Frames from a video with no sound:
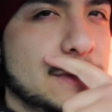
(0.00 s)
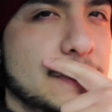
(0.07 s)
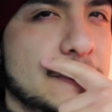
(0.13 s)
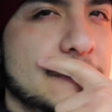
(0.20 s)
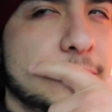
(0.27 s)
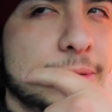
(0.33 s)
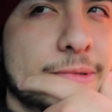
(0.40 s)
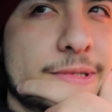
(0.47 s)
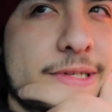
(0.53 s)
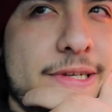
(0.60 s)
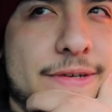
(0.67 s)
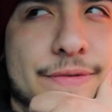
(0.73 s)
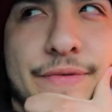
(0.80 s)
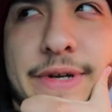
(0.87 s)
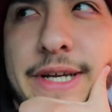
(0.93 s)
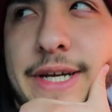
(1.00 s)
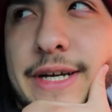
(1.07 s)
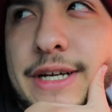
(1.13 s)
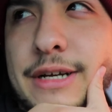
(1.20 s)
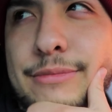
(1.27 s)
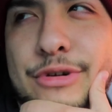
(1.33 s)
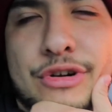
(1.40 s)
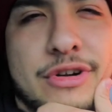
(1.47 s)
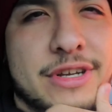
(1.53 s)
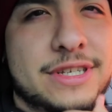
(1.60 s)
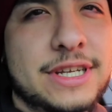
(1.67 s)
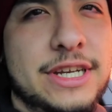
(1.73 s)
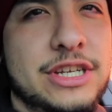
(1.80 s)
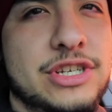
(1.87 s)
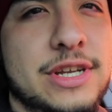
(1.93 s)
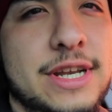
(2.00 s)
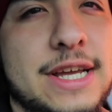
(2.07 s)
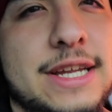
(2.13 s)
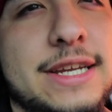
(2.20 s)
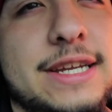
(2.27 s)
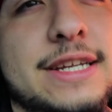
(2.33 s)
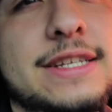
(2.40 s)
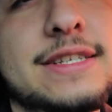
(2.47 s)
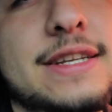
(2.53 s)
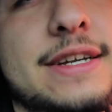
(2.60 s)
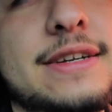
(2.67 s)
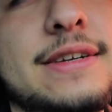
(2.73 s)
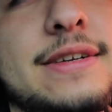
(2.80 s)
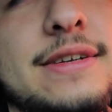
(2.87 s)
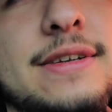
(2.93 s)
or we'll see if we come across any shenanigans there.